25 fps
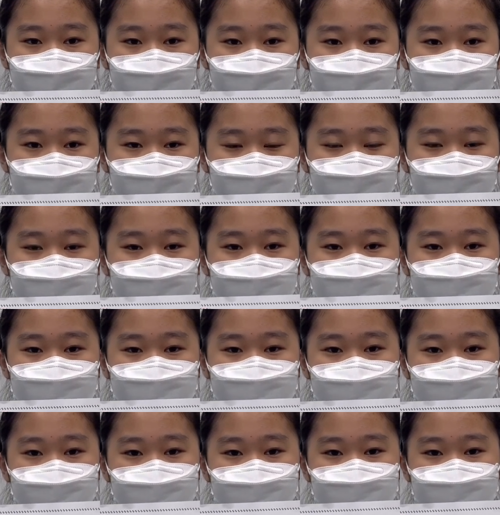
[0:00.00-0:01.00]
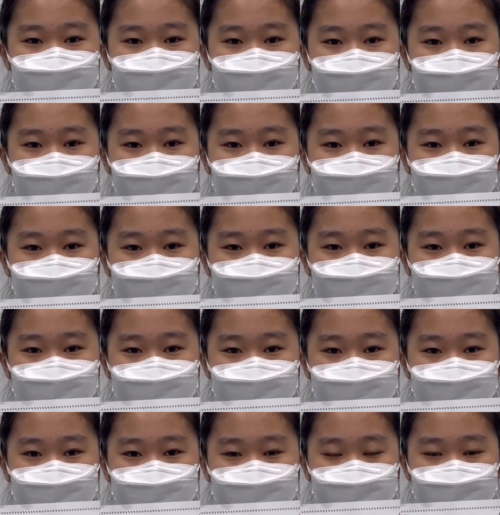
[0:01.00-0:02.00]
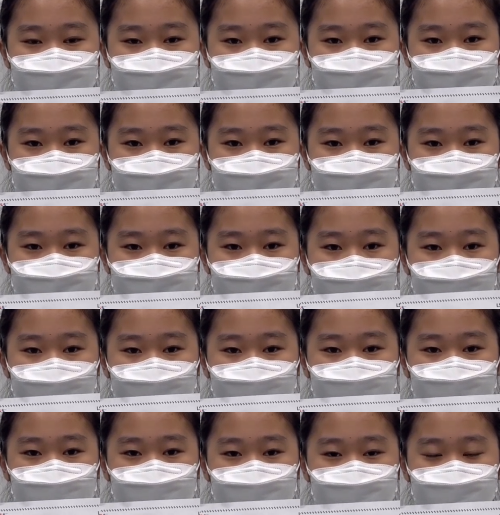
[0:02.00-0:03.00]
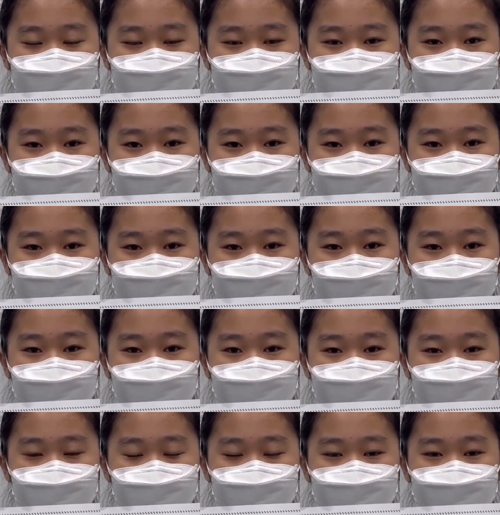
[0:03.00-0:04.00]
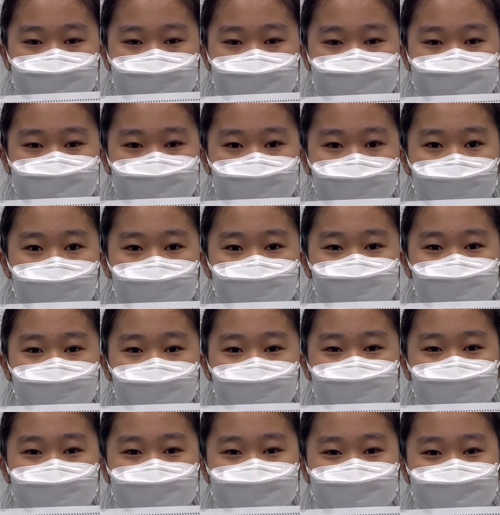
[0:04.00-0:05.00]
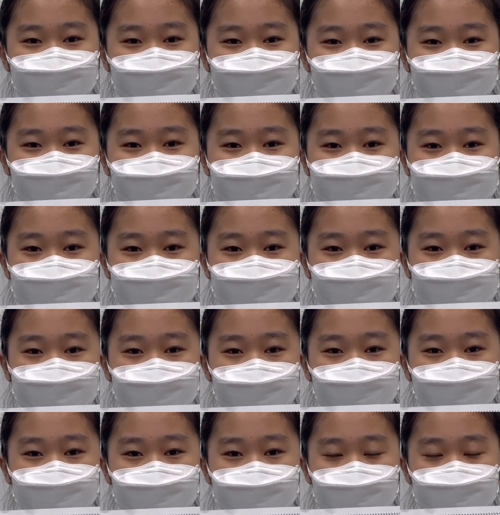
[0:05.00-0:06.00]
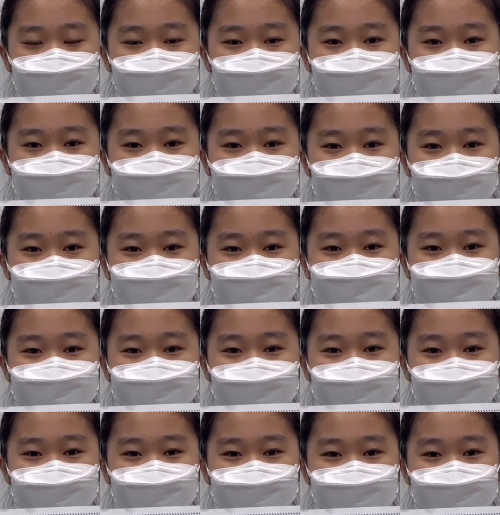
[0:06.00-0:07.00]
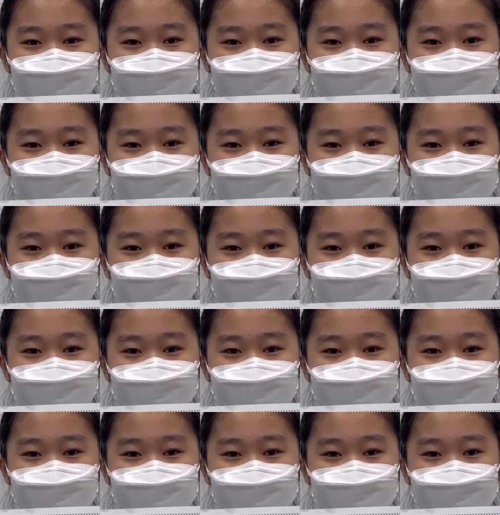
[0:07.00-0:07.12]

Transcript: In this class, I would like to draw a good picture. How about you? What's your favorite subject?